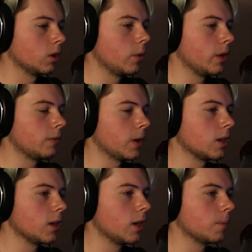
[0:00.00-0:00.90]
Oh wait, if I
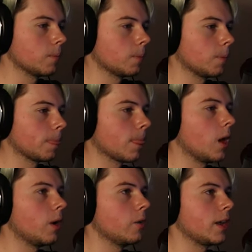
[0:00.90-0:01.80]
can get.
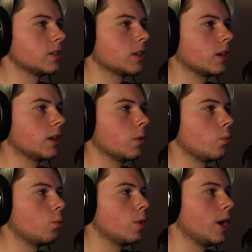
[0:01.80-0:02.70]
Oh, I just gotta get
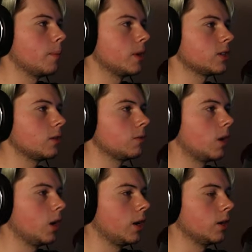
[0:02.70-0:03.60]
uh, myself
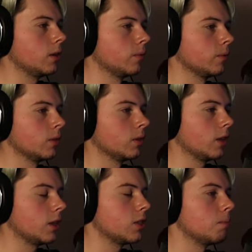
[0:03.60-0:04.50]
on
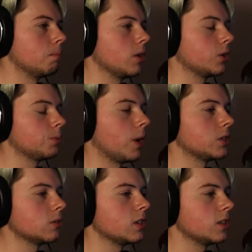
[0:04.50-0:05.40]
like the middle
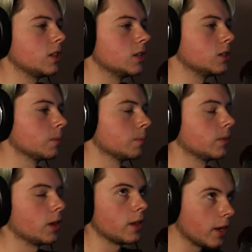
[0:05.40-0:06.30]
spots of each of these, and
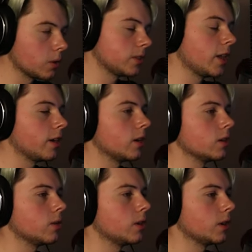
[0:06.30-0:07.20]
then I go stand there and
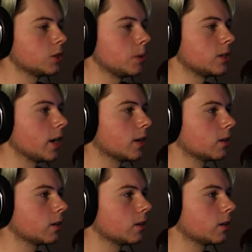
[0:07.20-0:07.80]
do a, a spin attack.